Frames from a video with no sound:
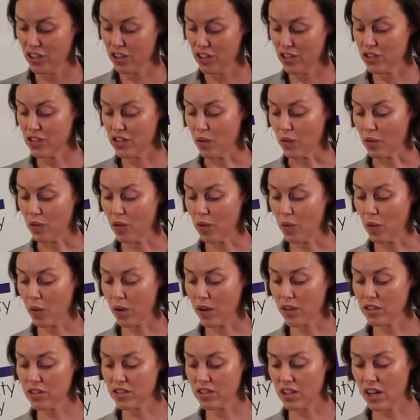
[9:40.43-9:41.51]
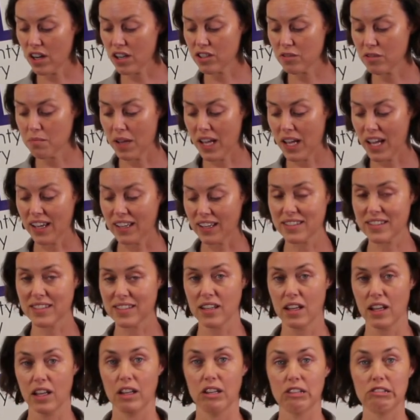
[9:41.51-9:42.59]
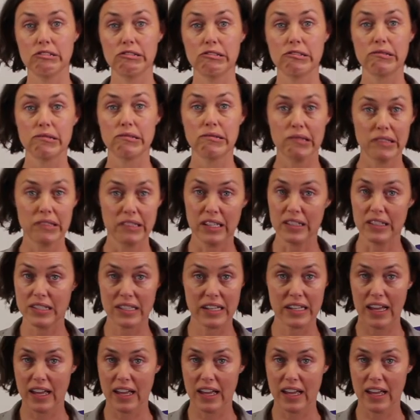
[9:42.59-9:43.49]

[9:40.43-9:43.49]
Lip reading: So cornstarch doesn't